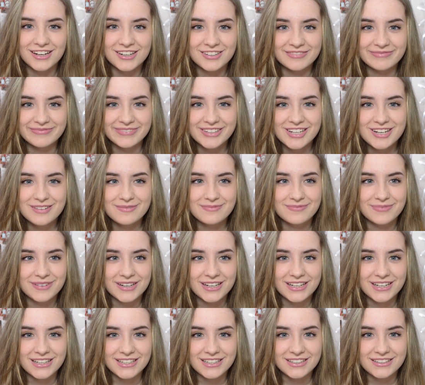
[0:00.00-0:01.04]
Um,
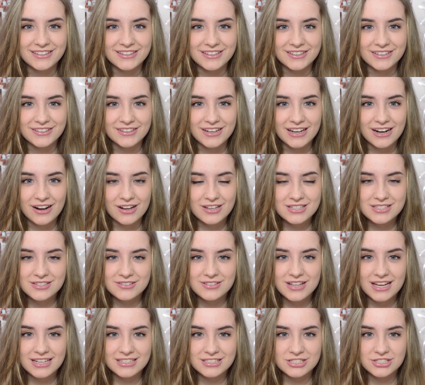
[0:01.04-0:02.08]
but, you know, I'd also
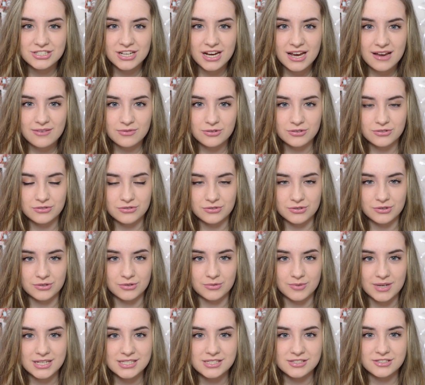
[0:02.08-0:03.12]
like to travel through
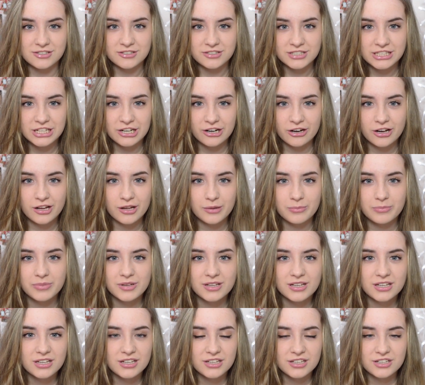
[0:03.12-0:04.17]
Western Europe,
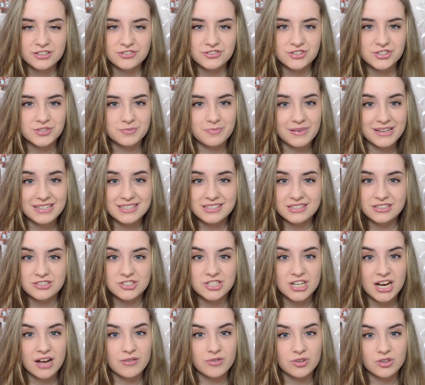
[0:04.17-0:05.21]
just basically
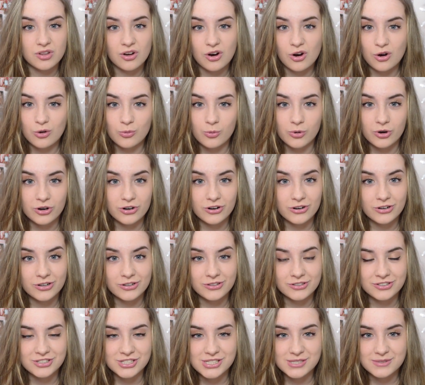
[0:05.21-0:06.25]
travel the whole
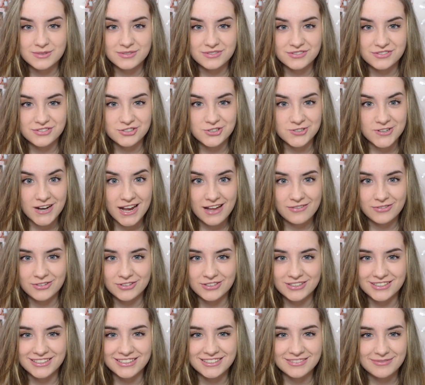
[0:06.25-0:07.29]
world, just
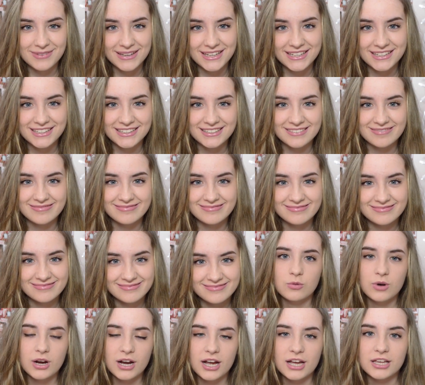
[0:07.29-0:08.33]
traveling, man.
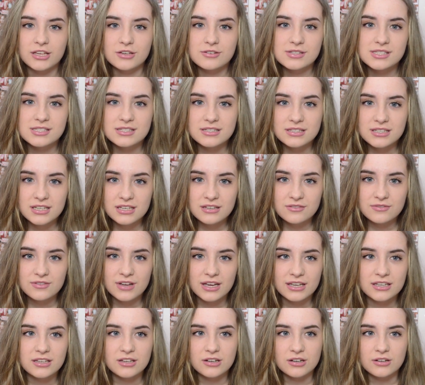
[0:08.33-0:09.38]
Where I used to live,
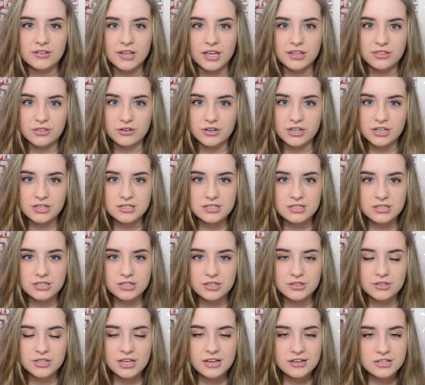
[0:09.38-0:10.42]
like, you know, like three years
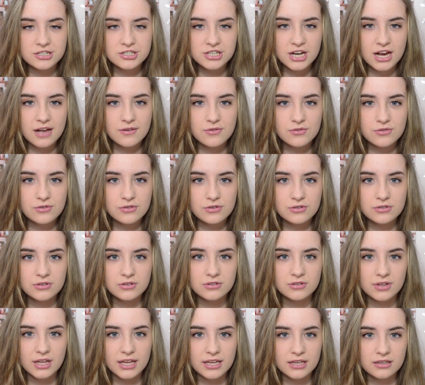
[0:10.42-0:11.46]
ago, you had to travel,
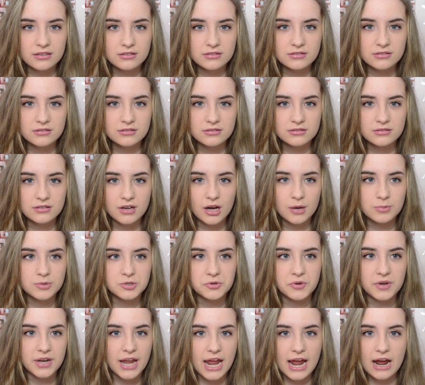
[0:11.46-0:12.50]
like, up
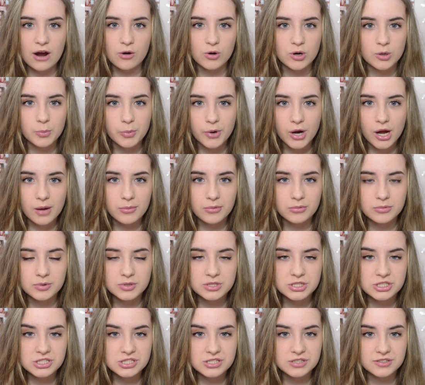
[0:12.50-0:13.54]
to an hour
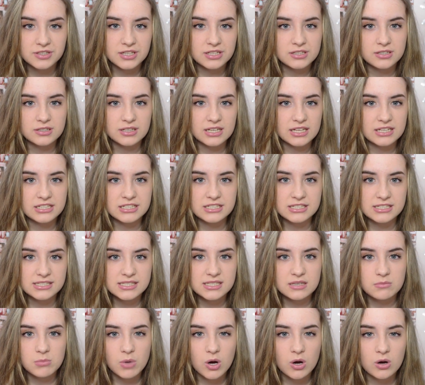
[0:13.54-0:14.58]
probably just to get to any
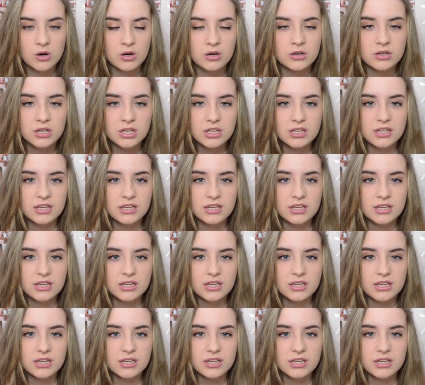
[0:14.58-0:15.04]
decent mall.